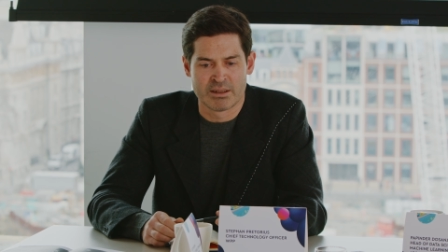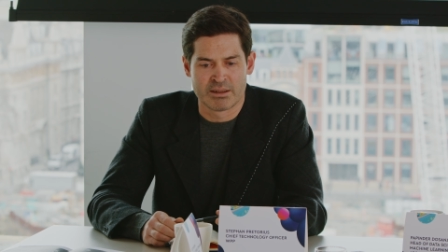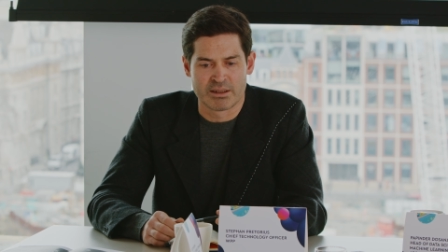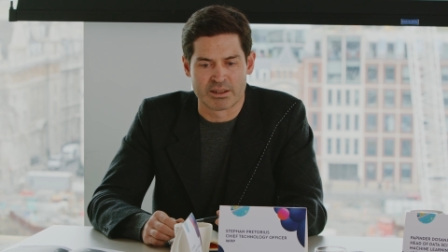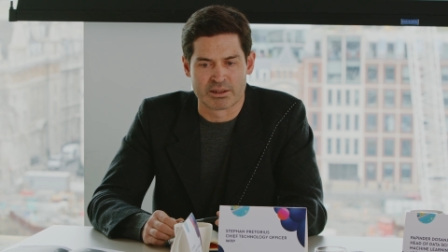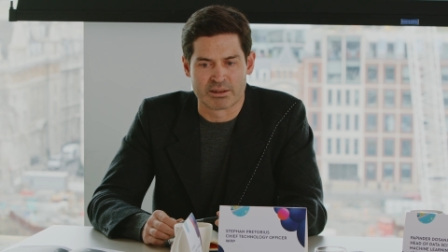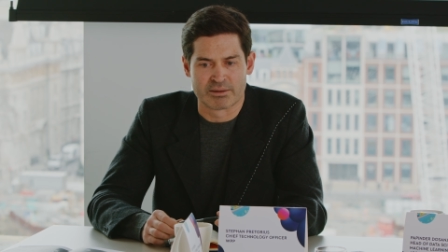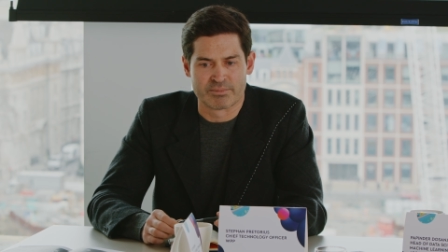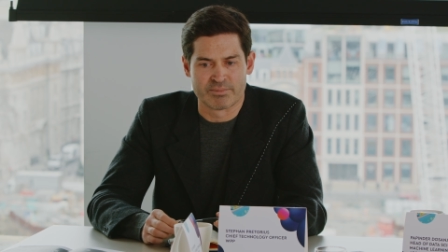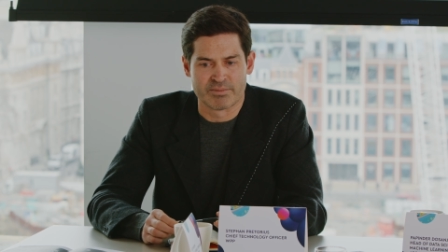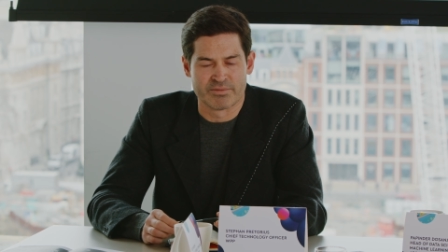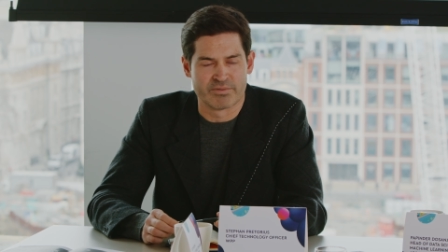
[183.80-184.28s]

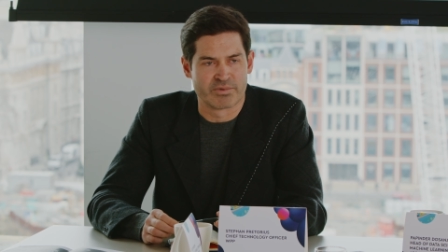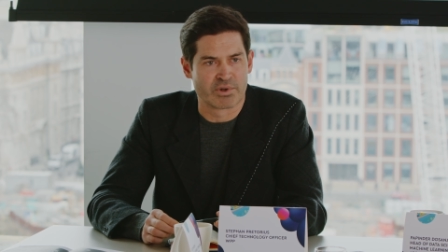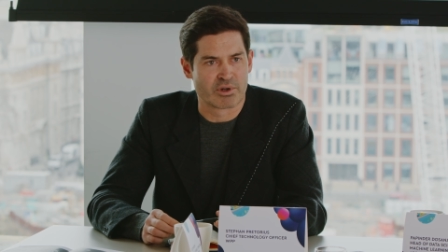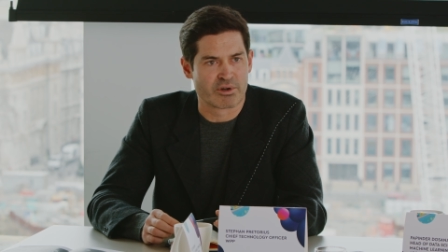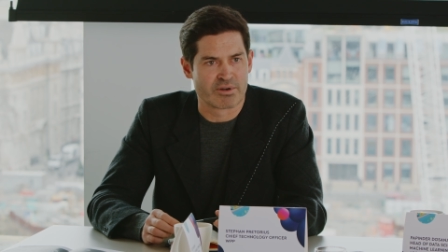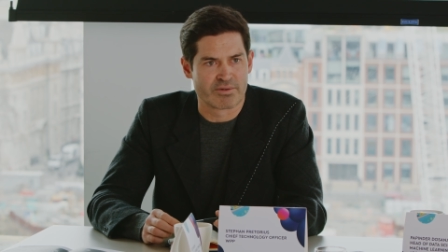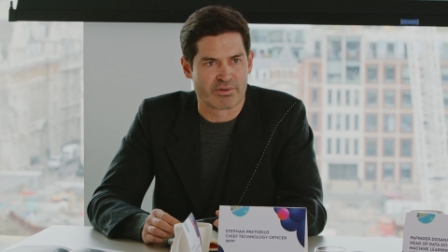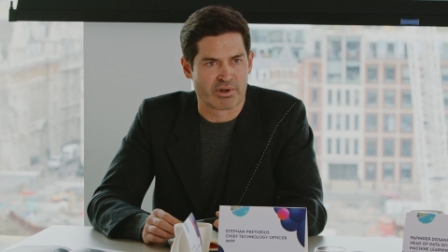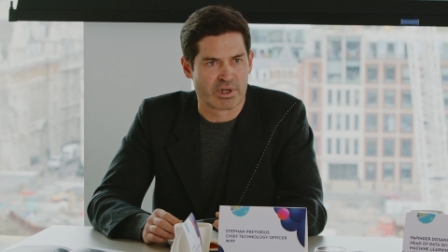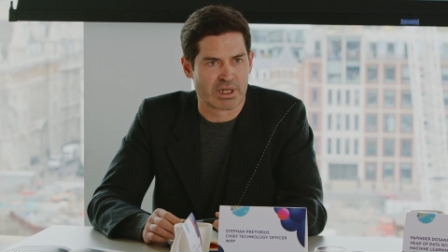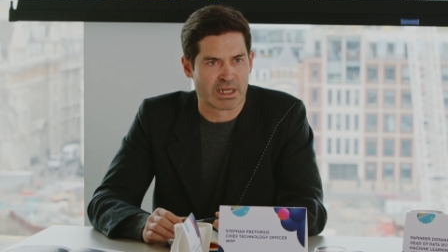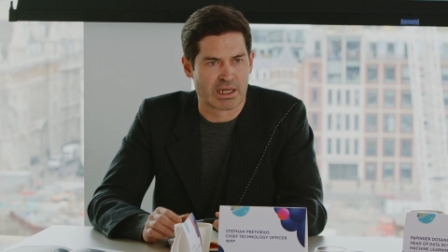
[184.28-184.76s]
you know,
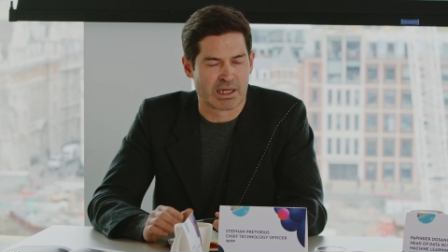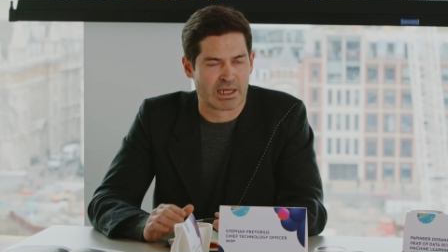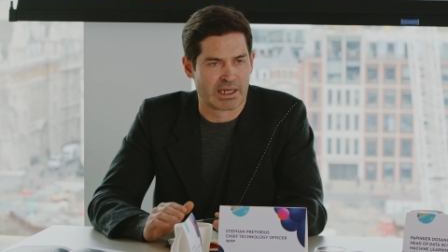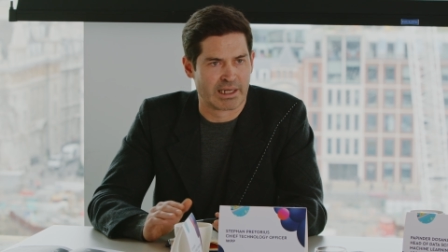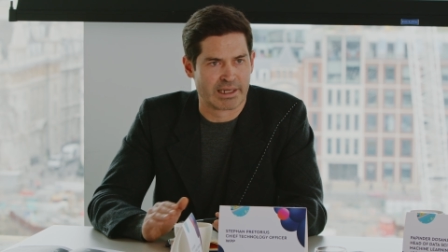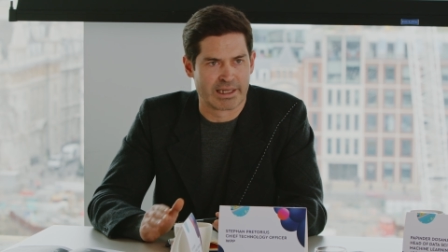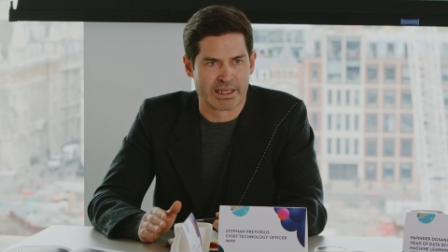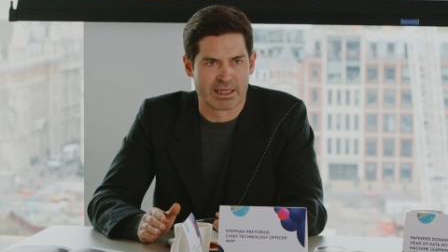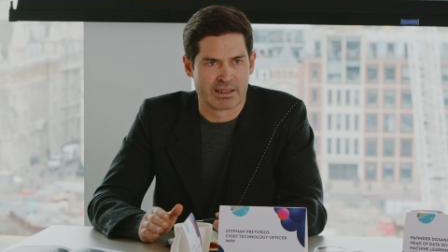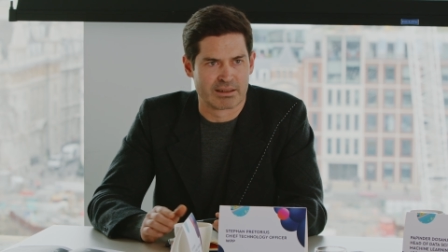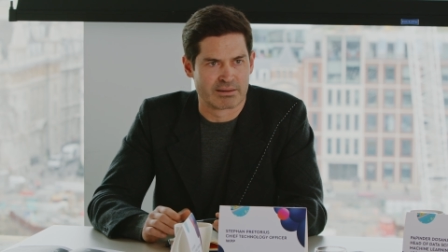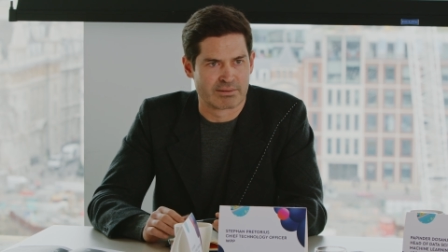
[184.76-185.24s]
very, very
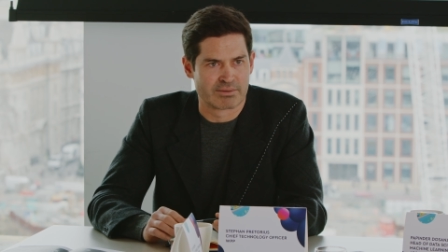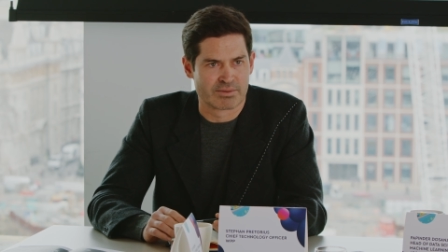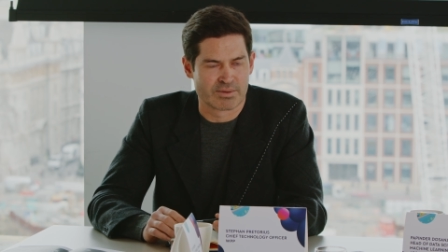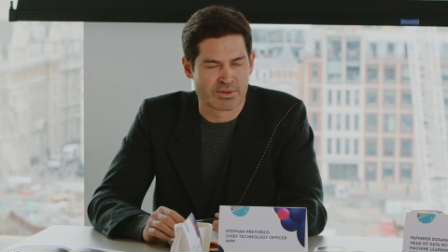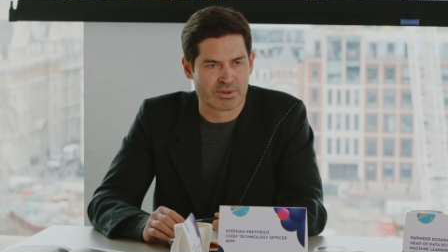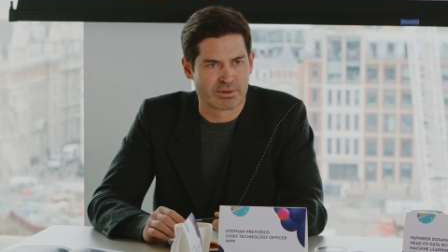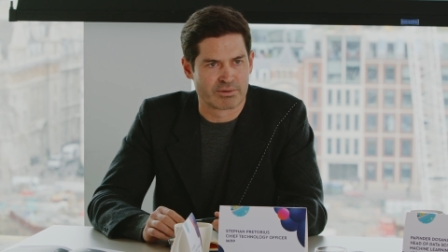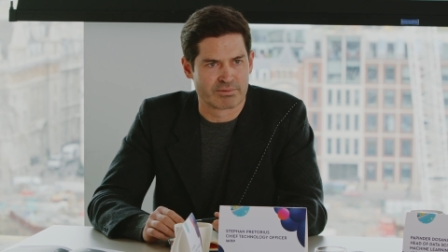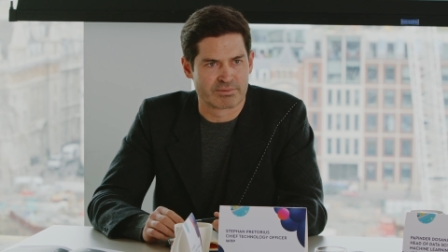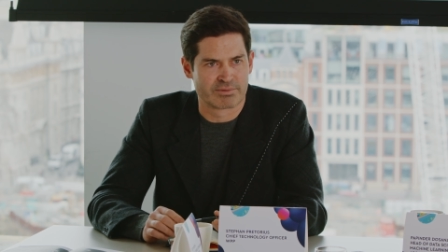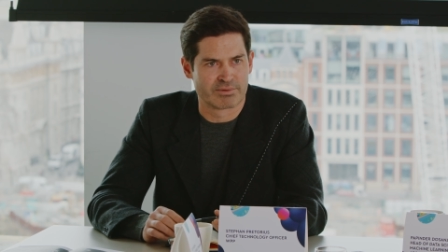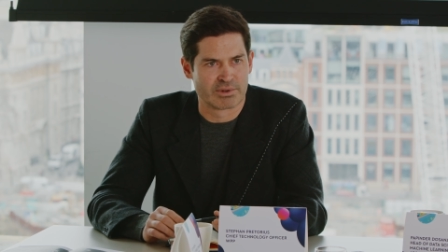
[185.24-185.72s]
high-end
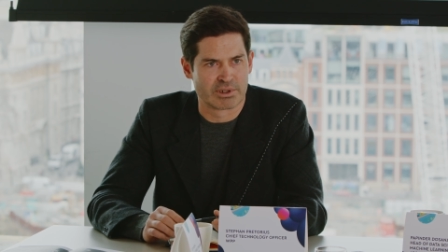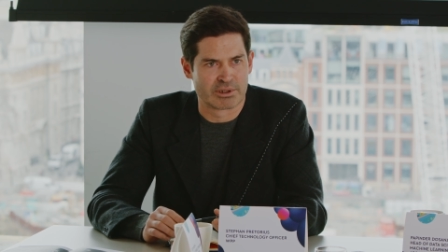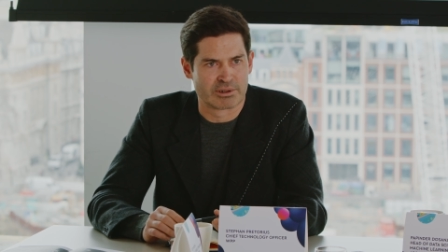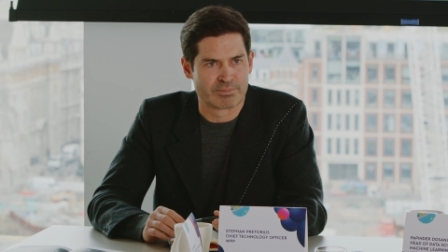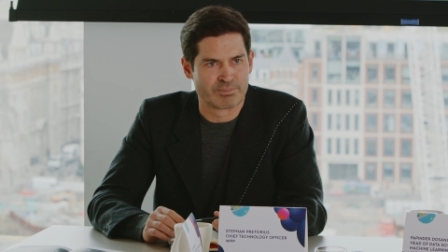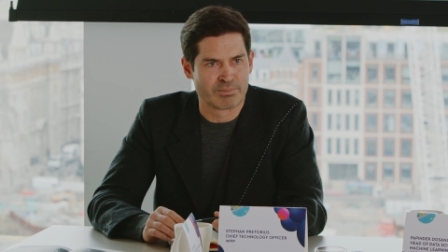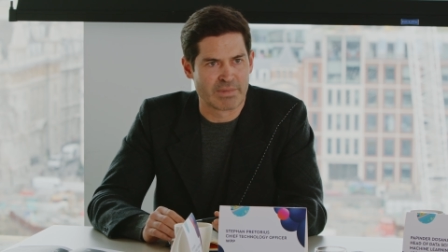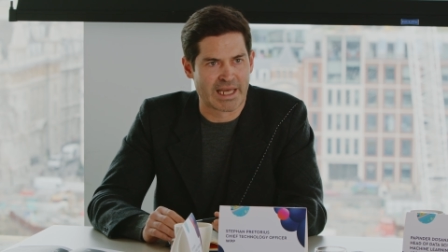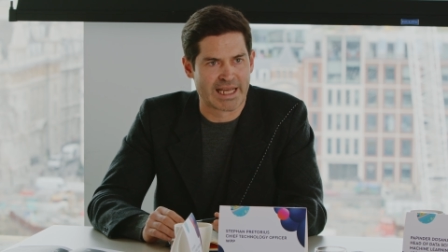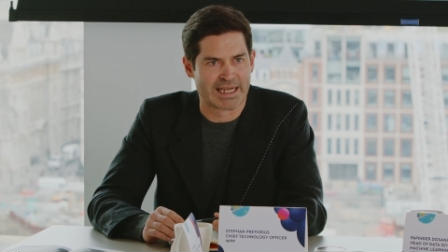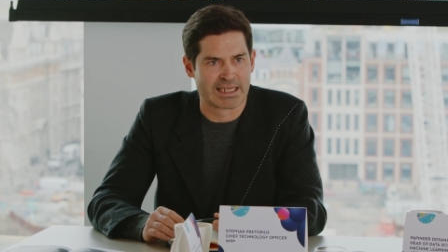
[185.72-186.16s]
sort of, you know,